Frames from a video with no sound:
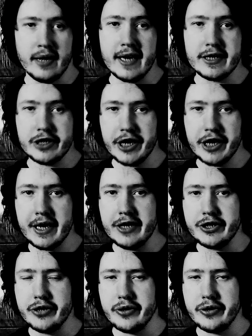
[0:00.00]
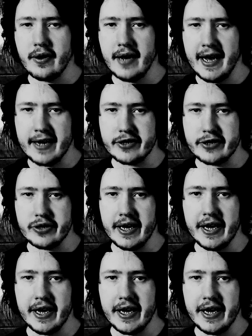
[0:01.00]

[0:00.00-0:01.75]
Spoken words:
Chaney Jr. actually.